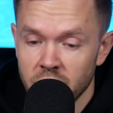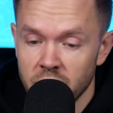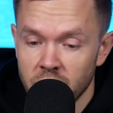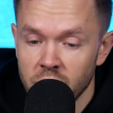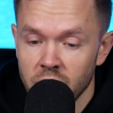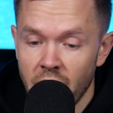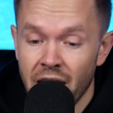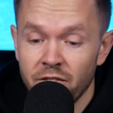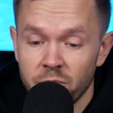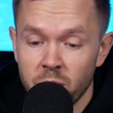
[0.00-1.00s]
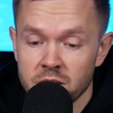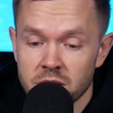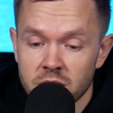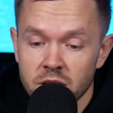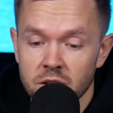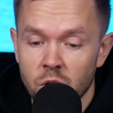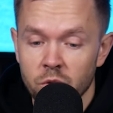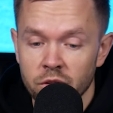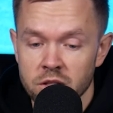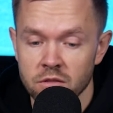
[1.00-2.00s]
And only 8th best
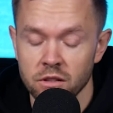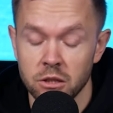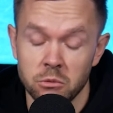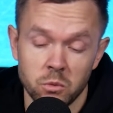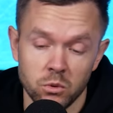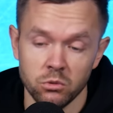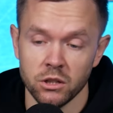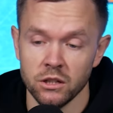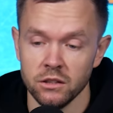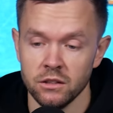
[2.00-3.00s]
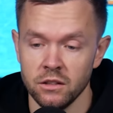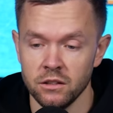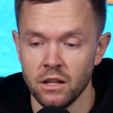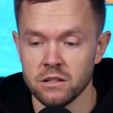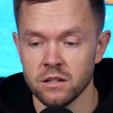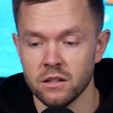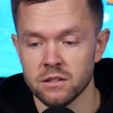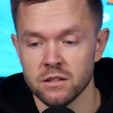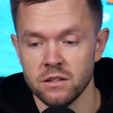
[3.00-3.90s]
offensively. Okay. That's nice.